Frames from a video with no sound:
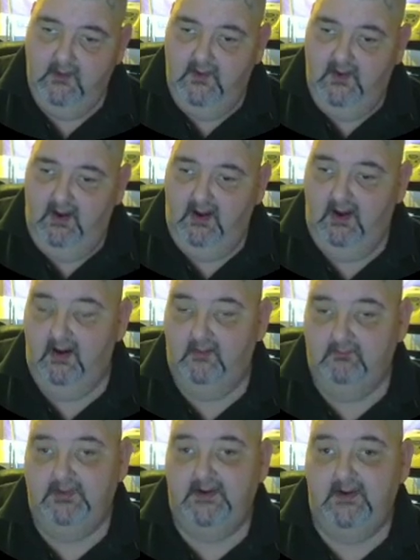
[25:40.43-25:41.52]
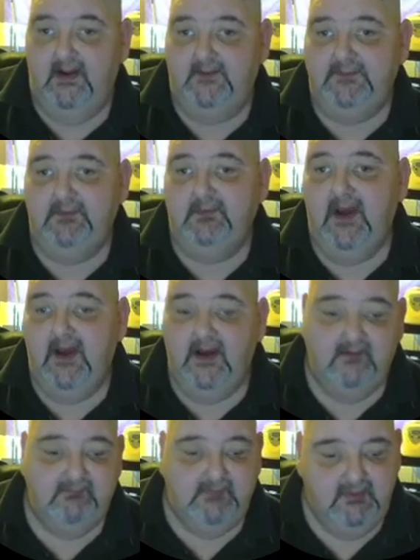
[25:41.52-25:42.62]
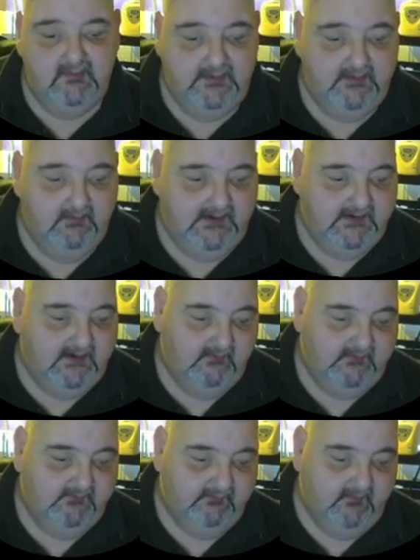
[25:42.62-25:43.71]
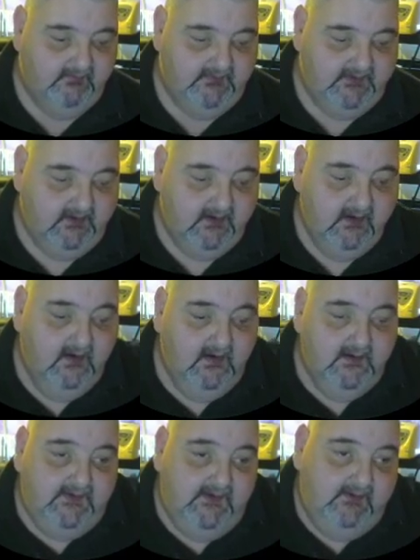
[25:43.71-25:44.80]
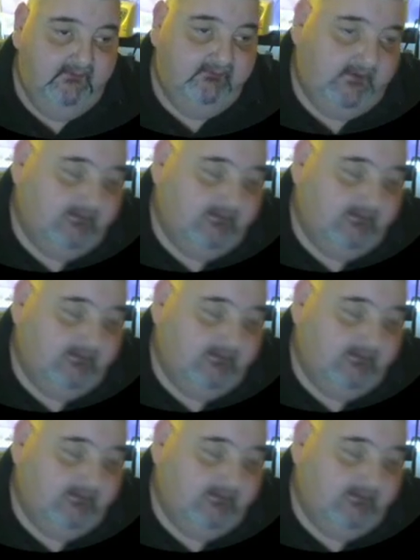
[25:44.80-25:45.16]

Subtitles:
But I do have a little bit of money coming from the Canadian federal